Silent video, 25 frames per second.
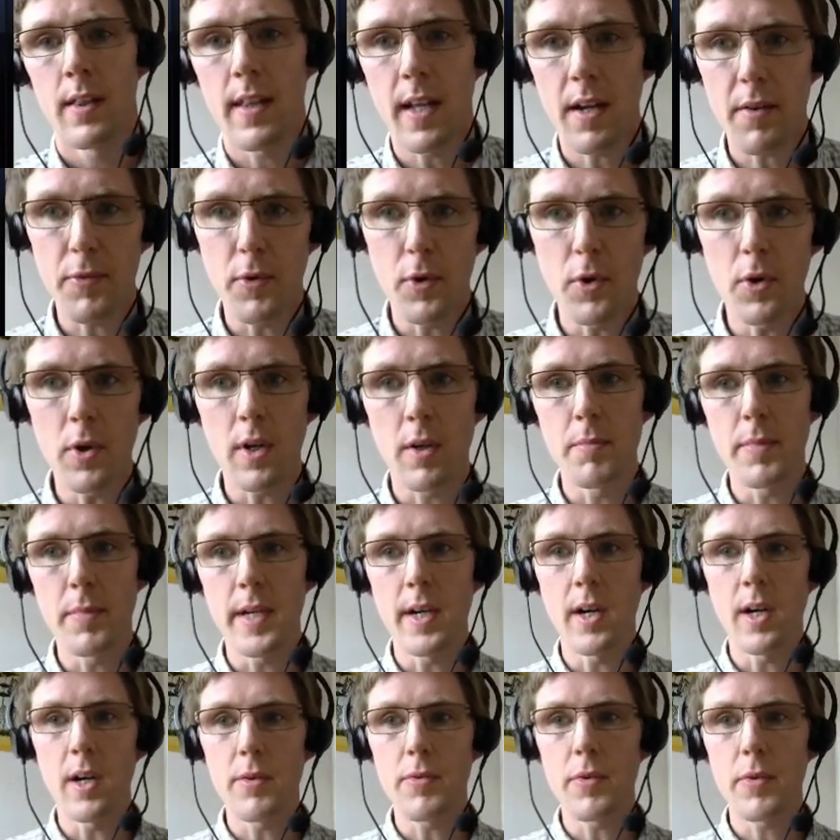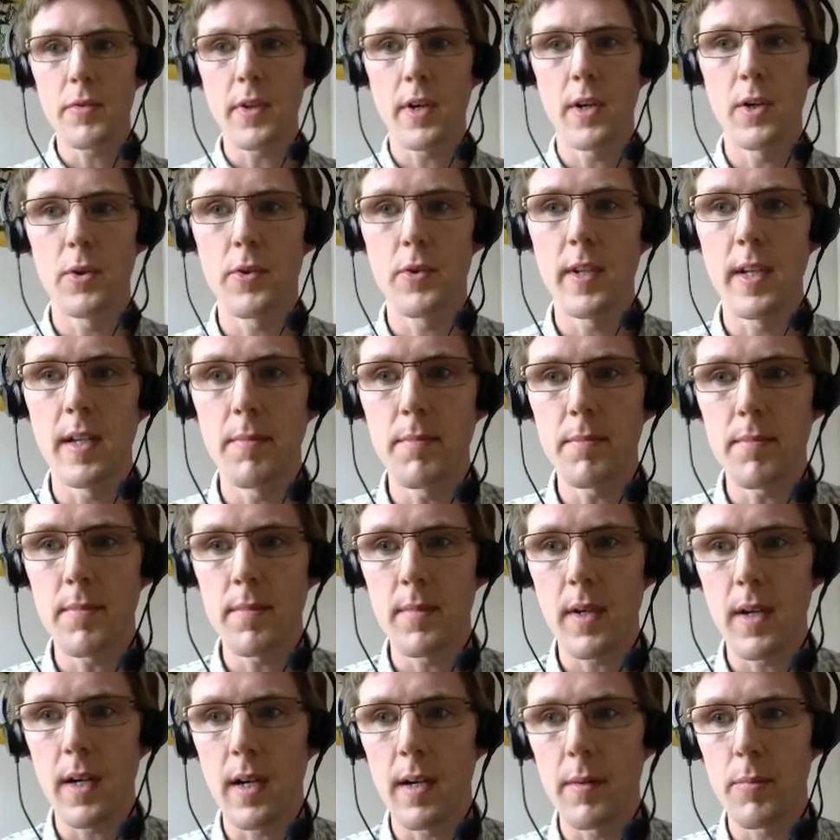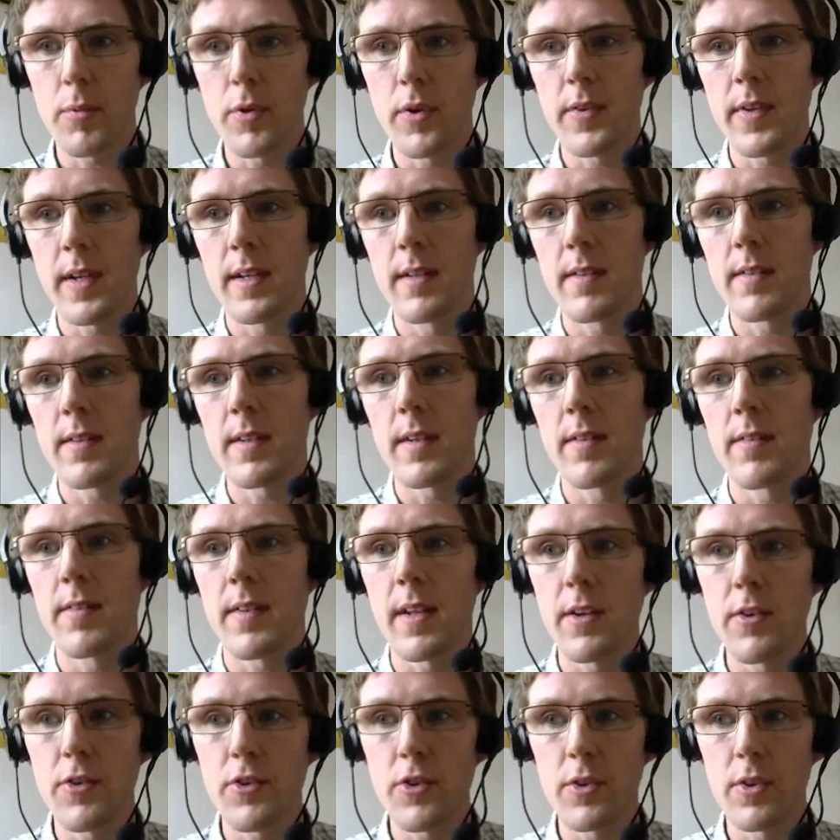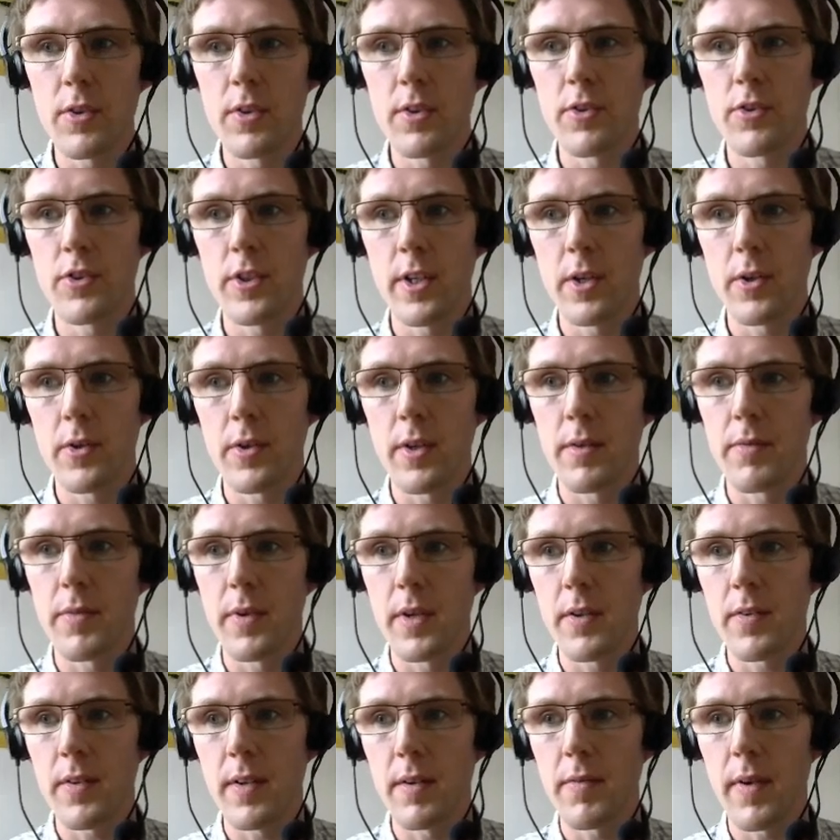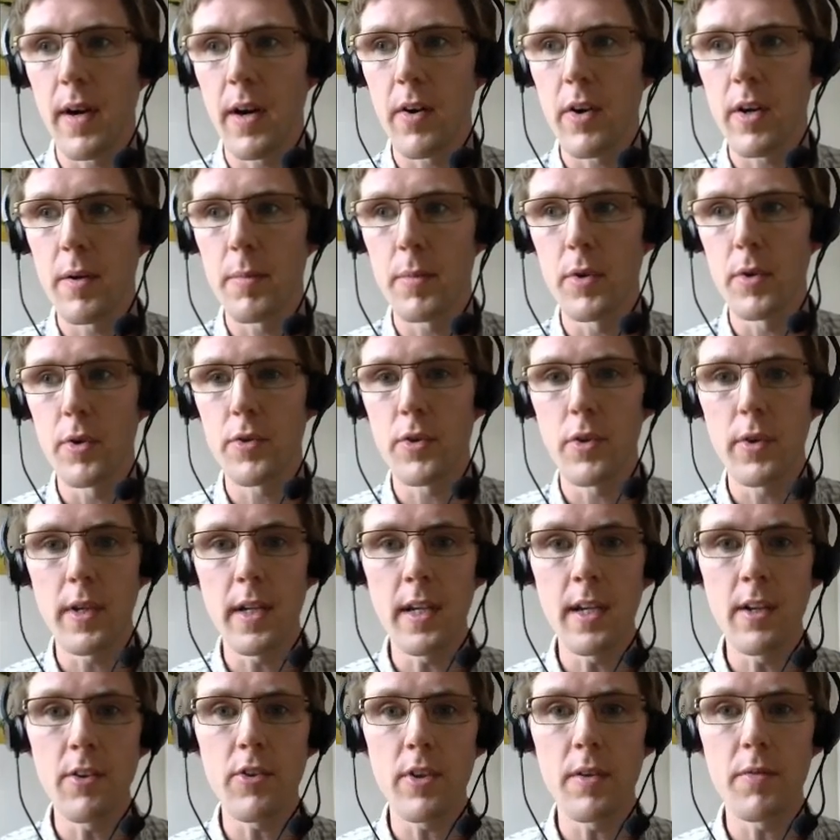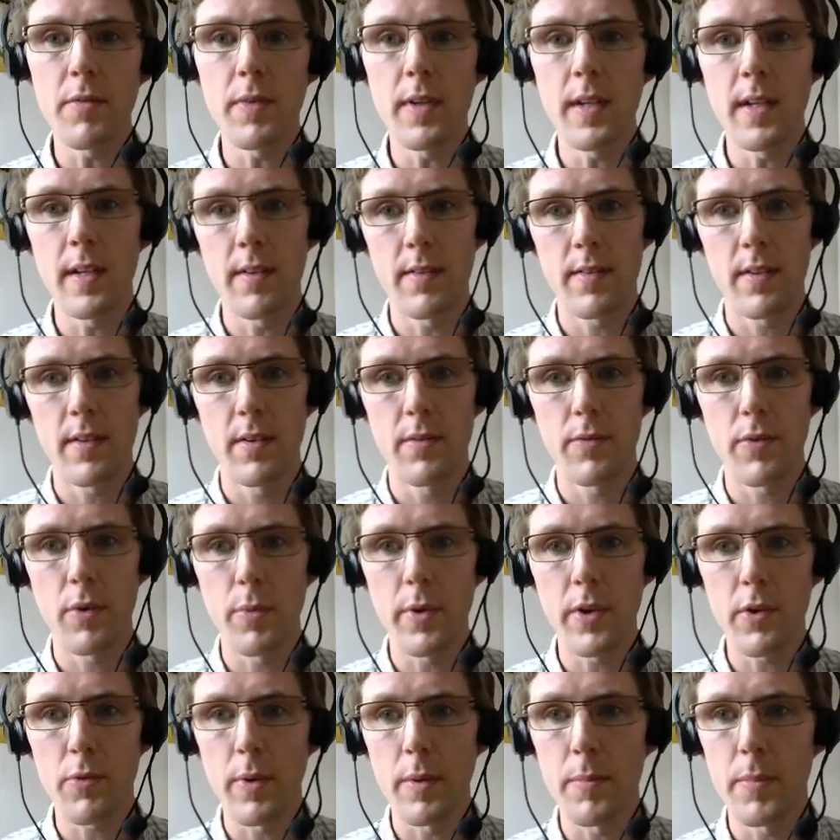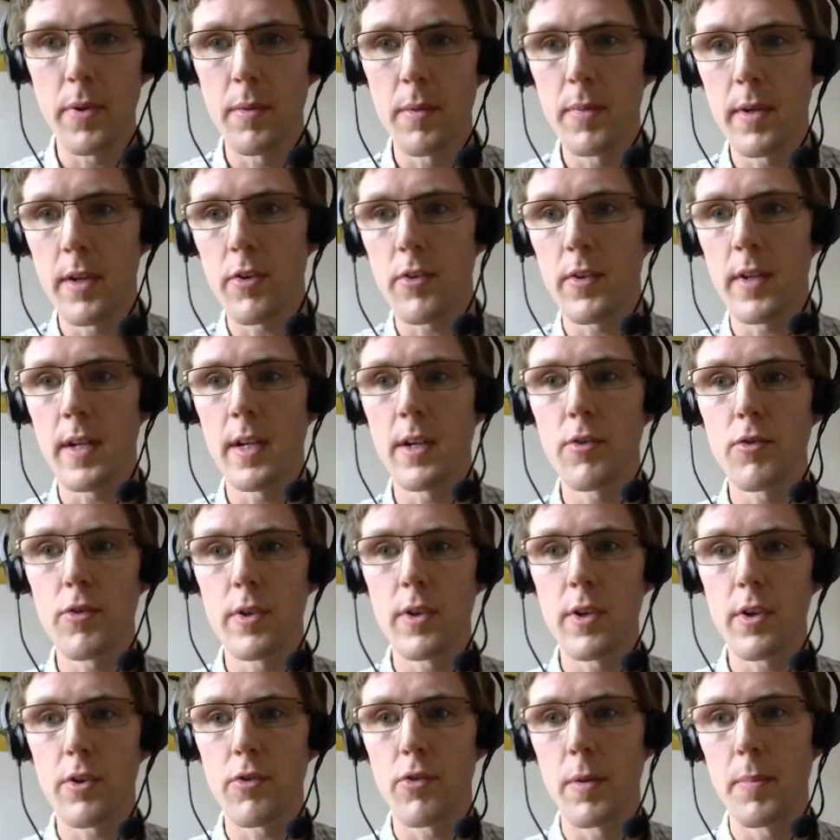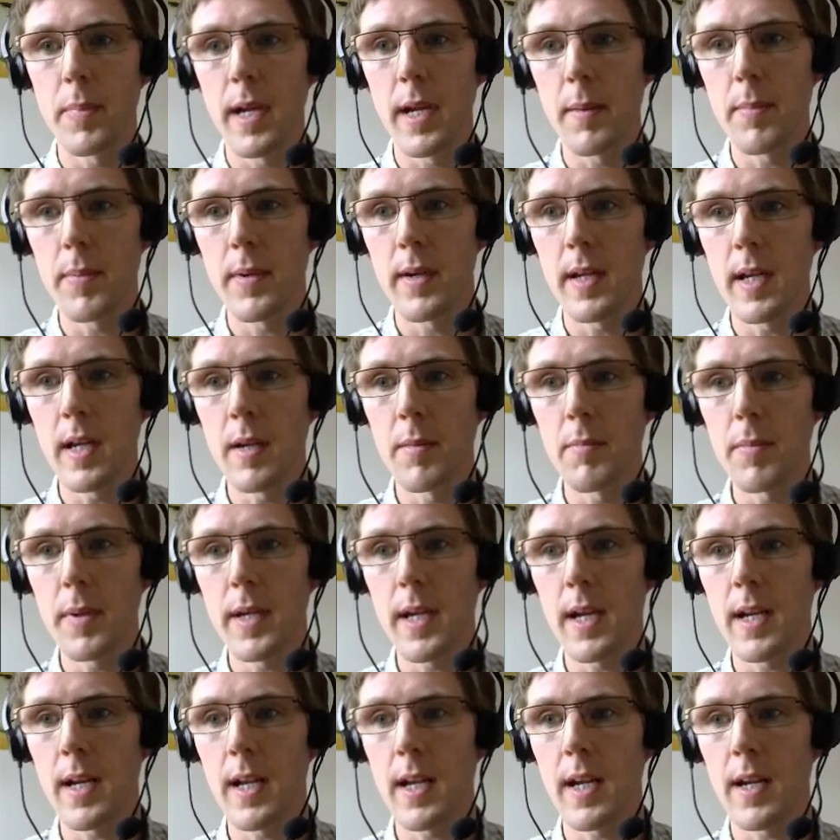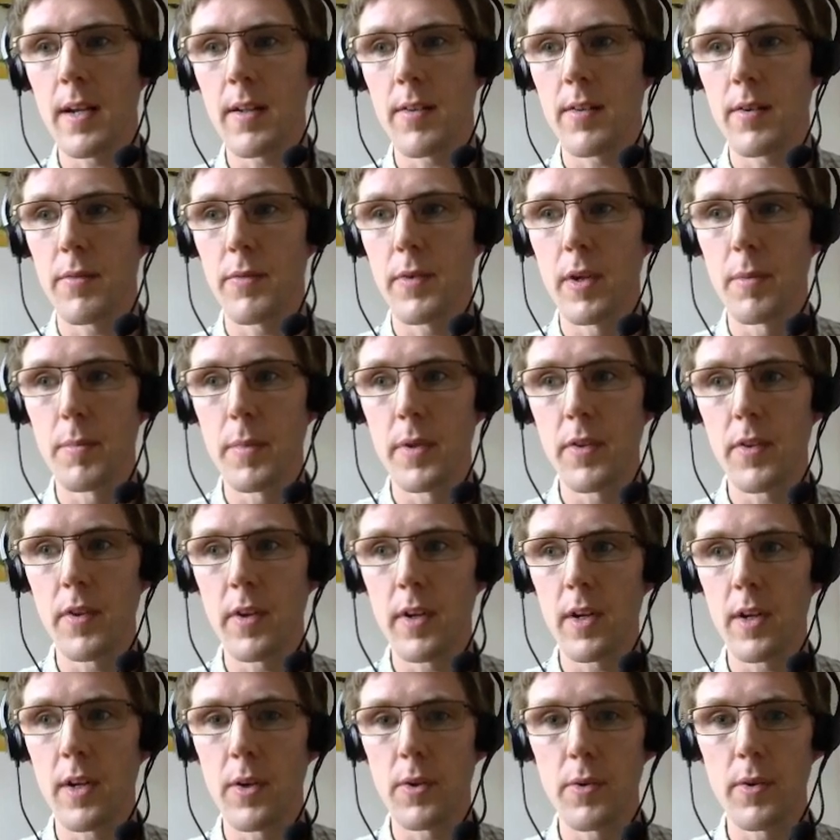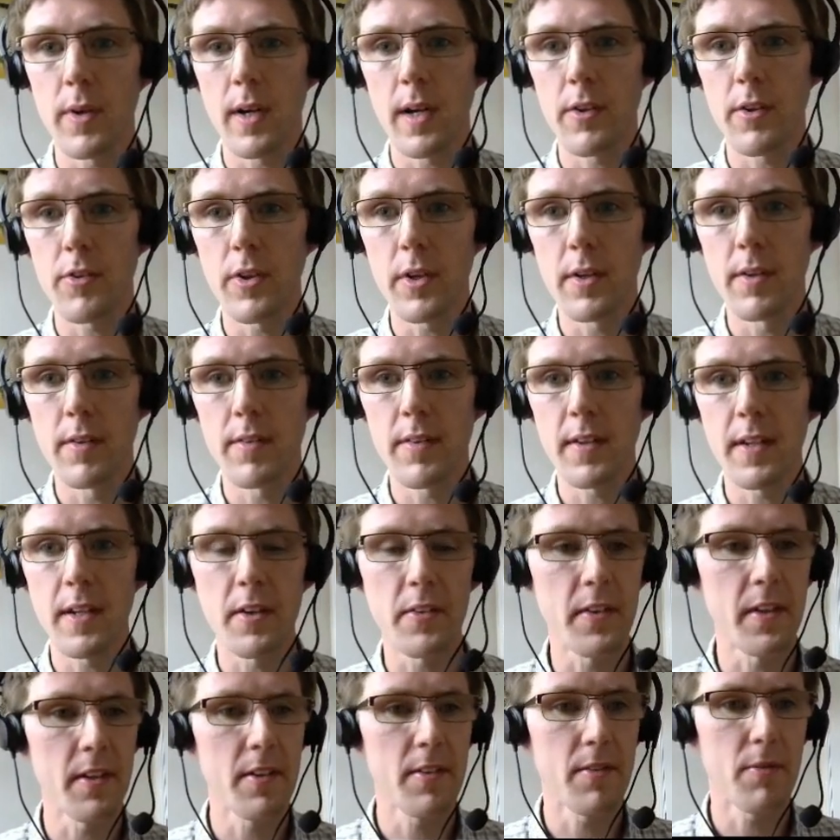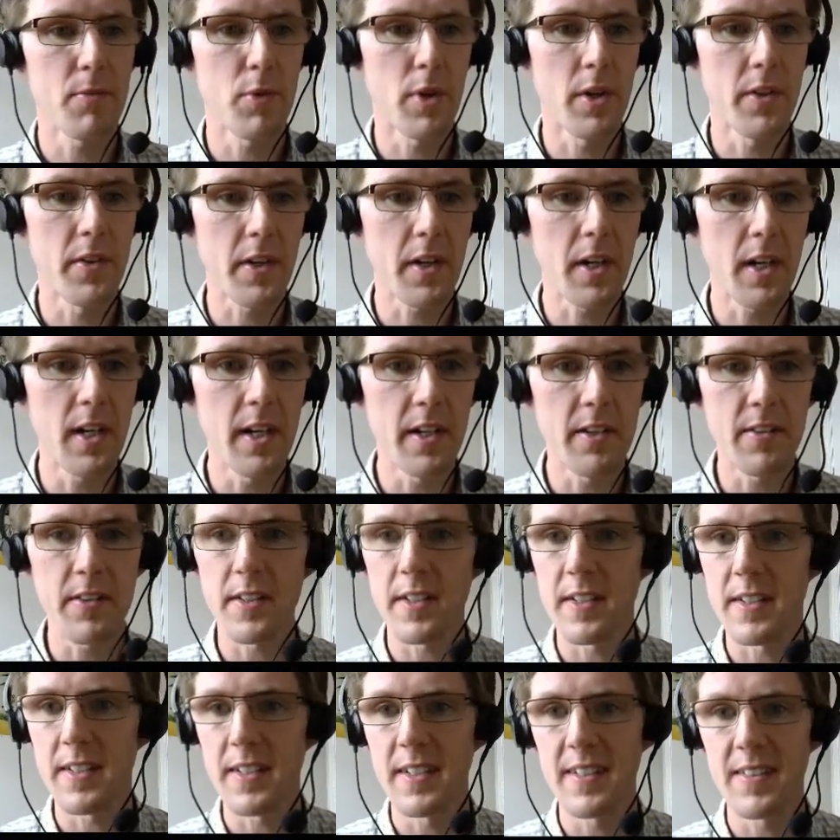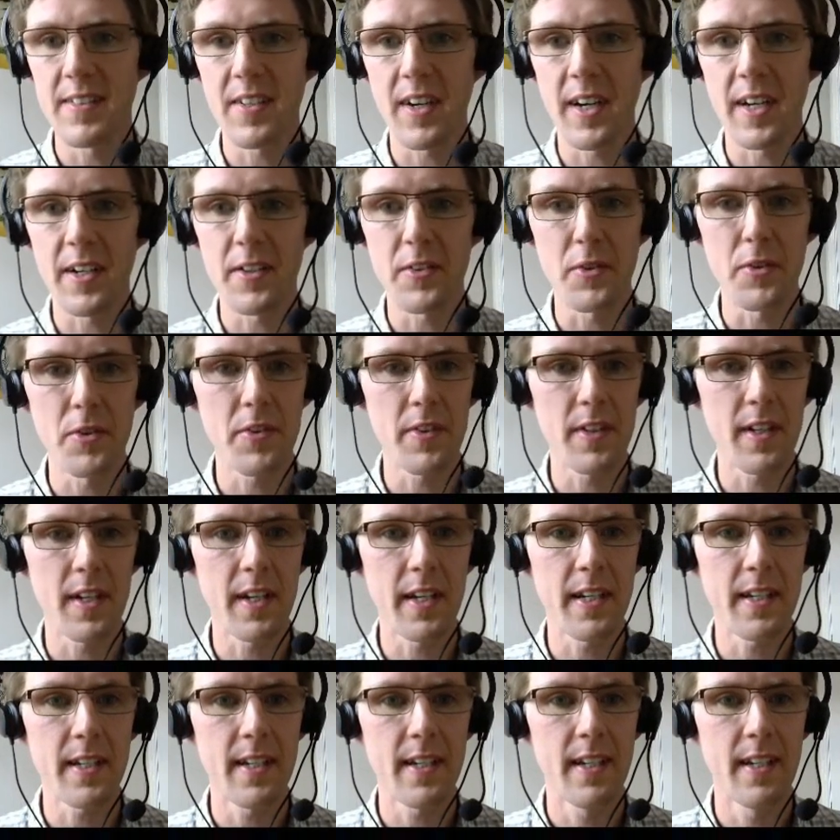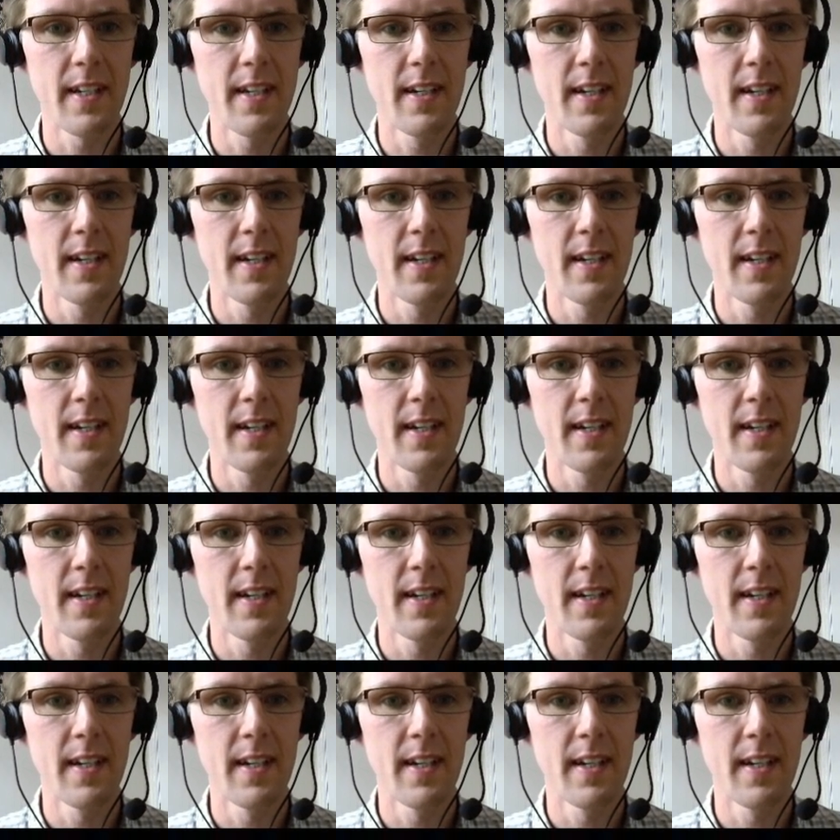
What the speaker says: Therefore, on behalf of the whole team, I present Essential Geodiversity Variables, or EGVs, for which we published the introductory paper in PNAS a few months ago, as you can see on this rather cluttered title slide.